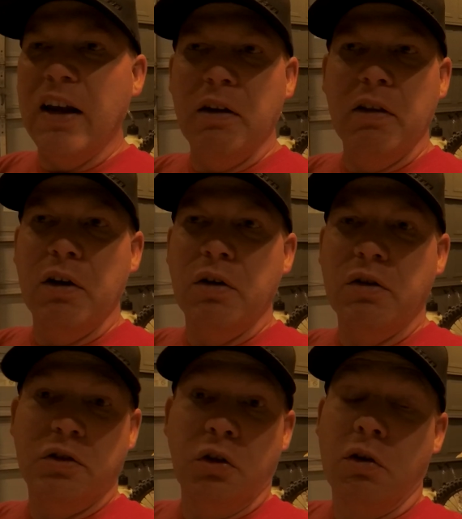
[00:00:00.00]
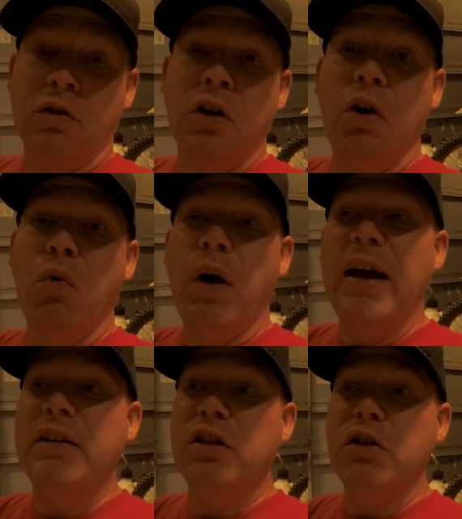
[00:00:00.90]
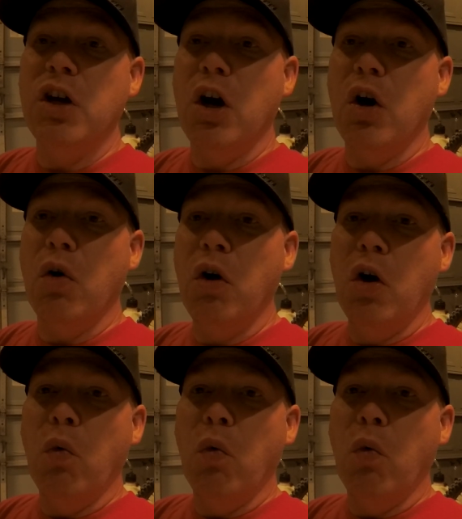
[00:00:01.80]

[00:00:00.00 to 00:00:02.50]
and there's no way to know